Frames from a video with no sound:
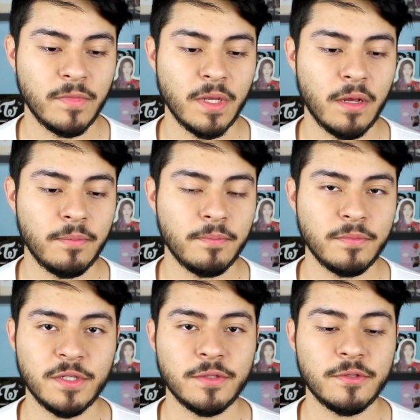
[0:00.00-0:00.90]
yeah,
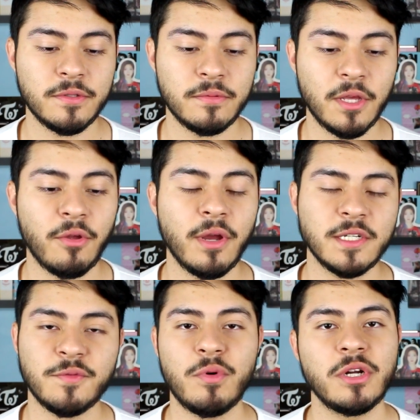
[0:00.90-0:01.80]
just thank you
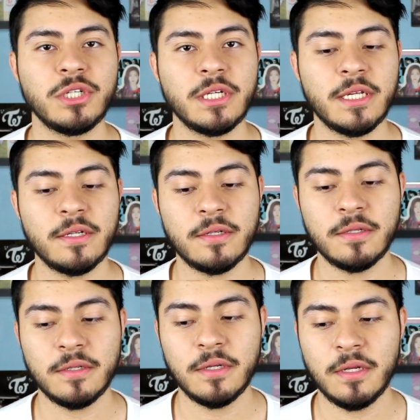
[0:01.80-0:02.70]
guys for watching, and
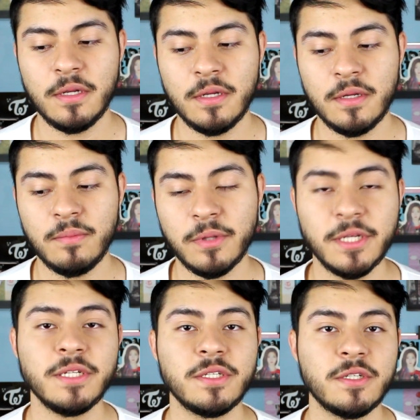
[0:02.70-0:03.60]

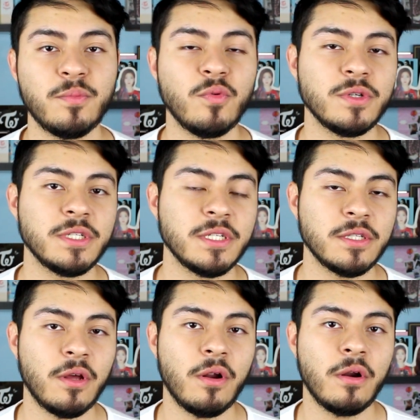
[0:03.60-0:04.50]
please support
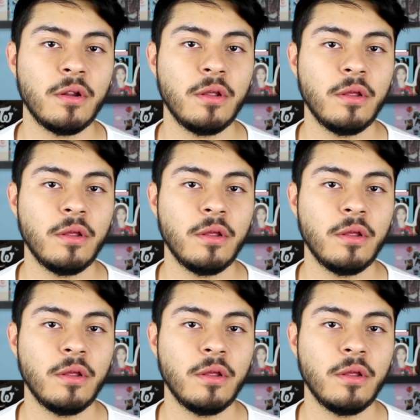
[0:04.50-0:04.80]
Sistar